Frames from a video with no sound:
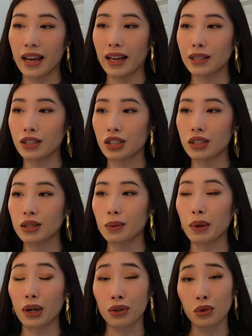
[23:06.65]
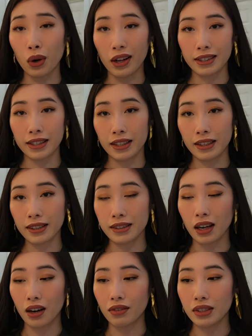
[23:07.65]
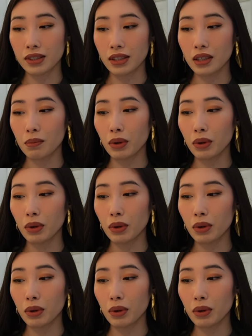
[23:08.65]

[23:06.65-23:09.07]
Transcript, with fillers: and just the better quality it is, obviously.